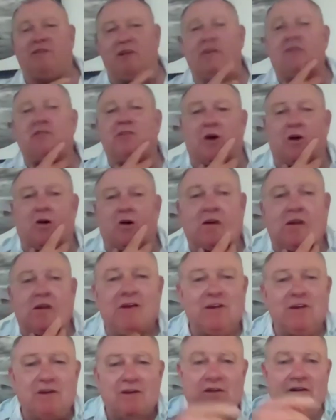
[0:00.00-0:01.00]
TikTok,
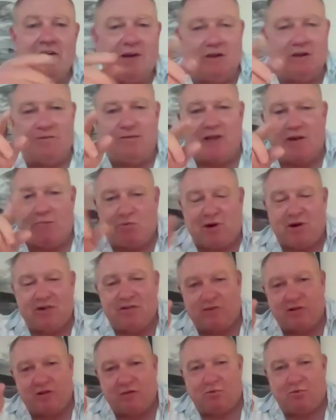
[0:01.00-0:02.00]
if they
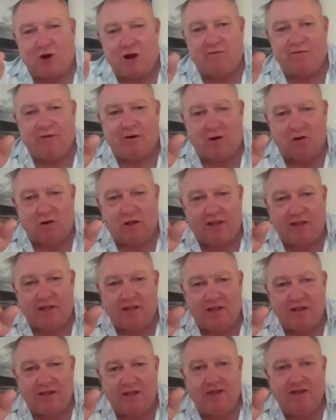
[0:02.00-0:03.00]
press the profile
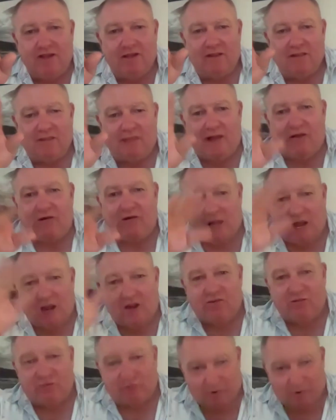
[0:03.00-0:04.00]
link, that
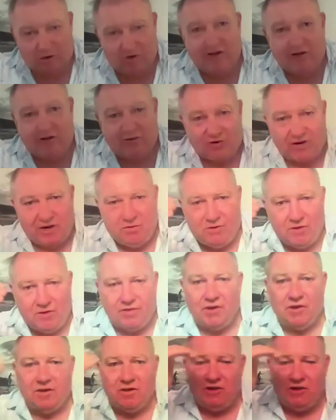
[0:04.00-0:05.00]
goes to a Linktree with